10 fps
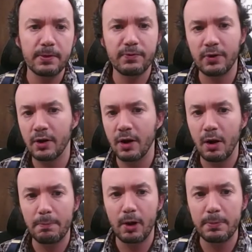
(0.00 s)
For
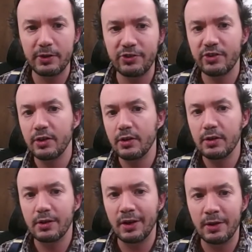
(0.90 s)
our purpose,
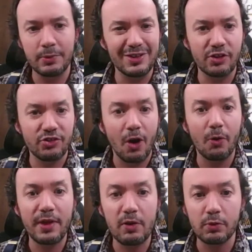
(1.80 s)
we can just call
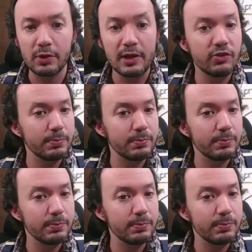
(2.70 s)
that release,